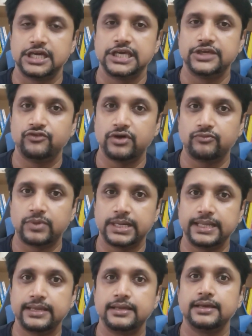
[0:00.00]
Your
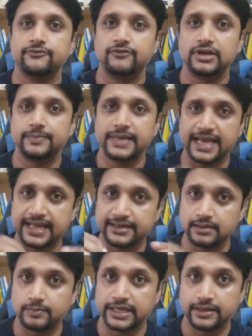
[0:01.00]
money will be handled
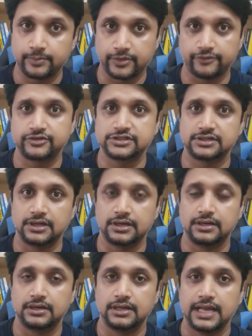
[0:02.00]
by a professional
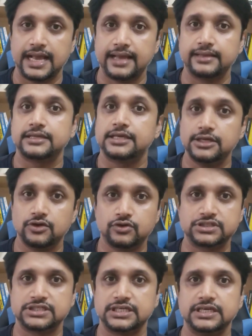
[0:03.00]
and he or
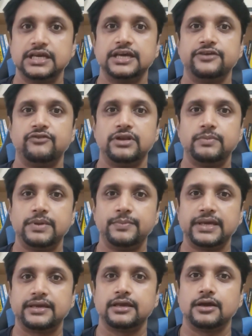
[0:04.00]
she will be
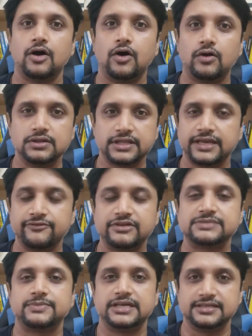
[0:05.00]
making all the
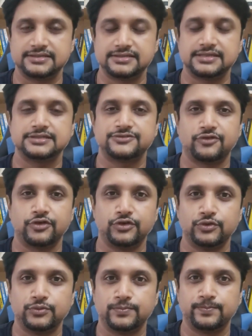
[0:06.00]
investment decisions for
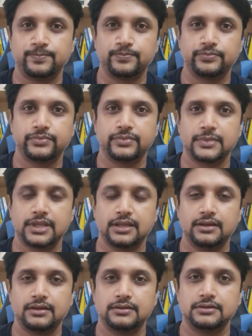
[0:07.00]
you.
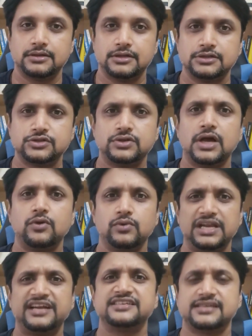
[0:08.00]
So now
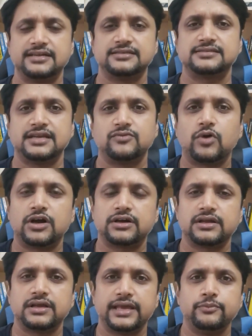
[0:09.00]
let us understand what
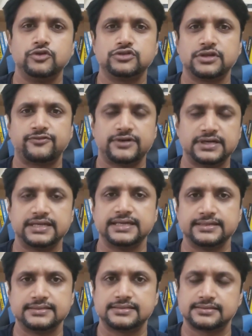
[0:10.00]
a mutual fund
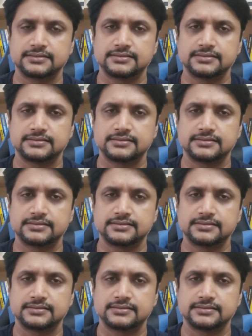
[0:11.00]
is.